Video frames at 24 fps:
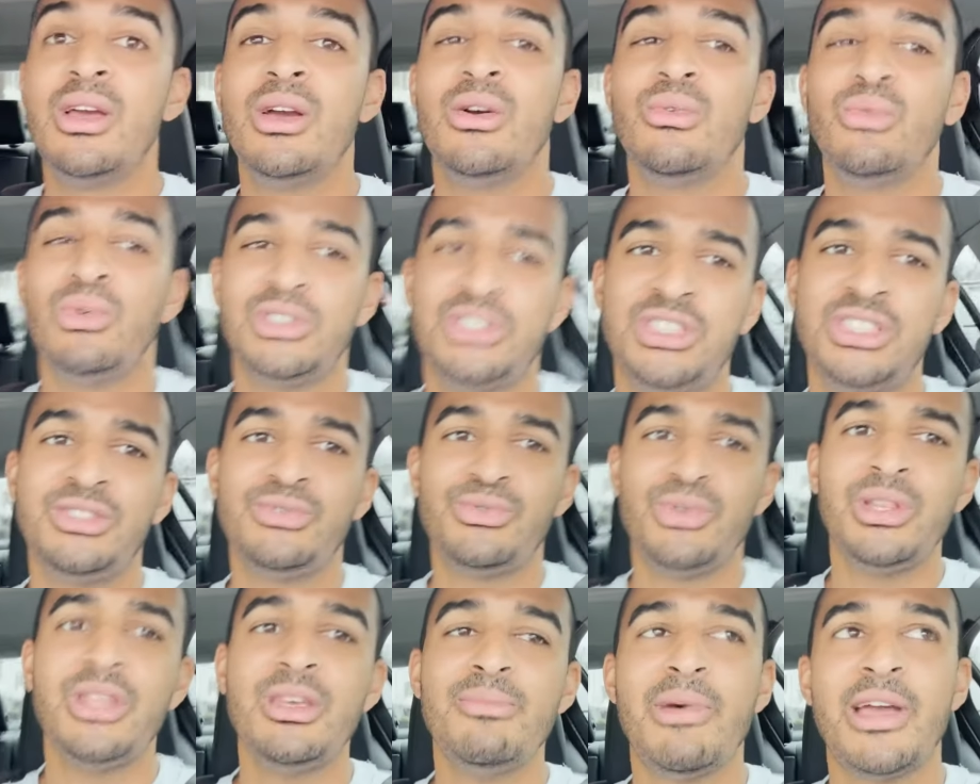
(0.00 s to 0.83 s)
well, she's
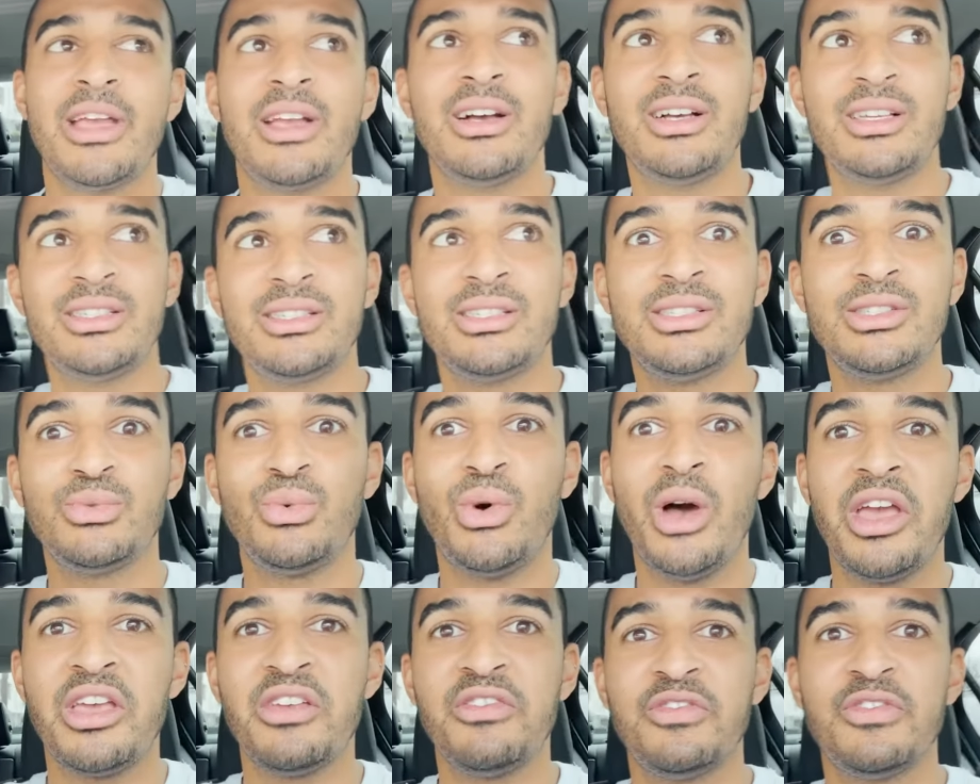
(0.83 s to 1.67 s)
really my cousin's
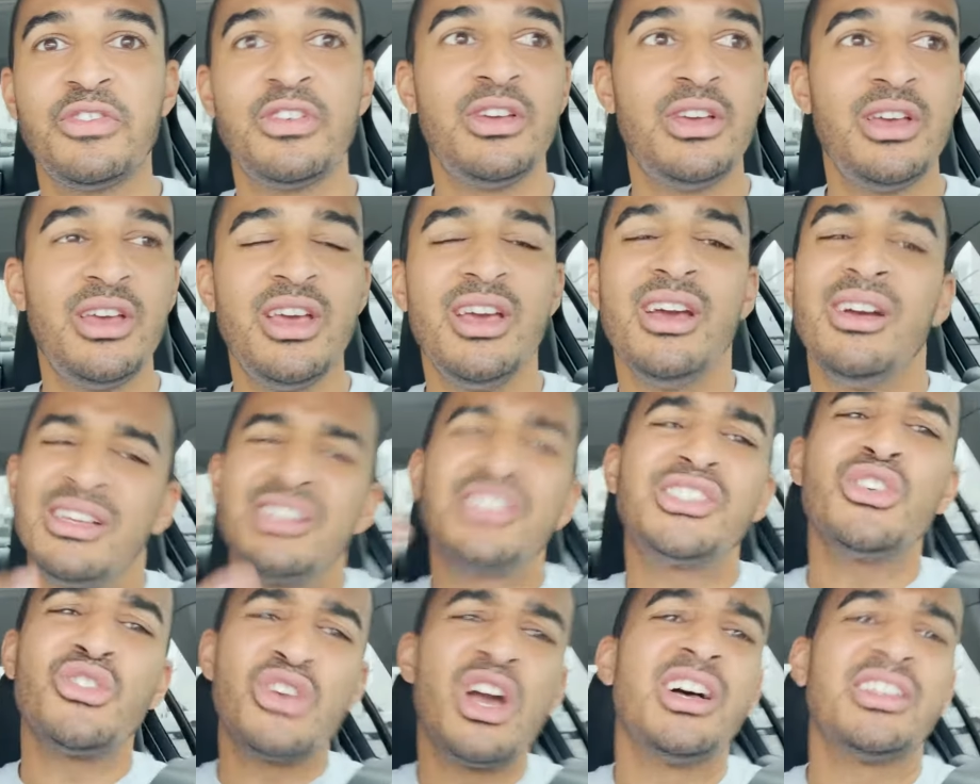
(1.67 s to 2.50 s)
wife.
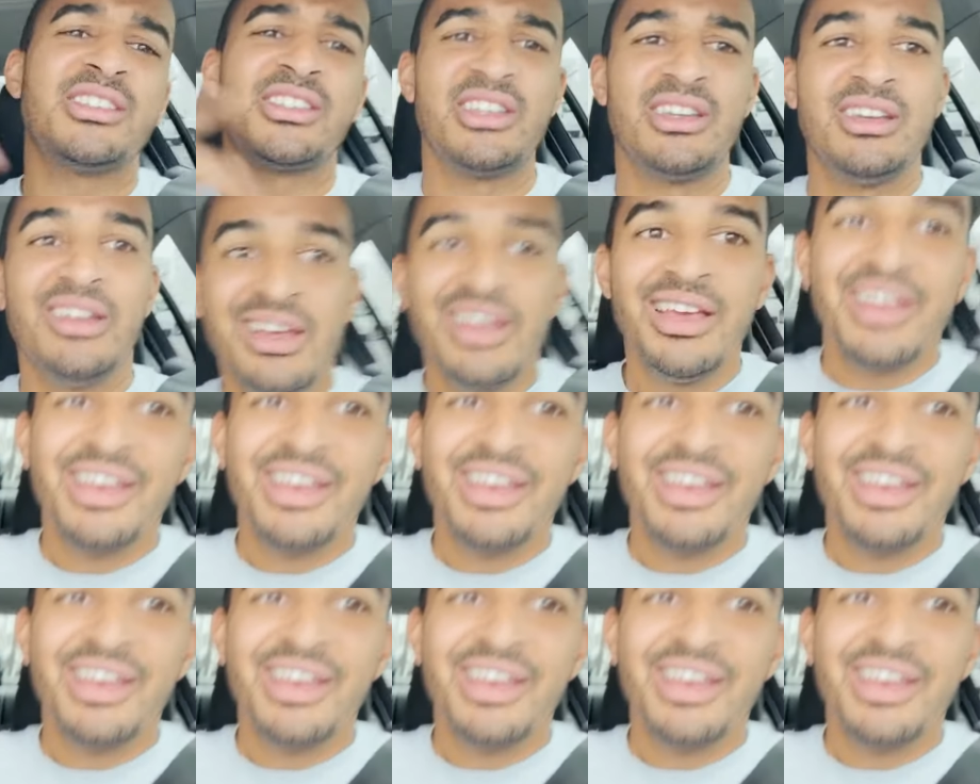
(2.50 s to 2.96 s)
So cousin,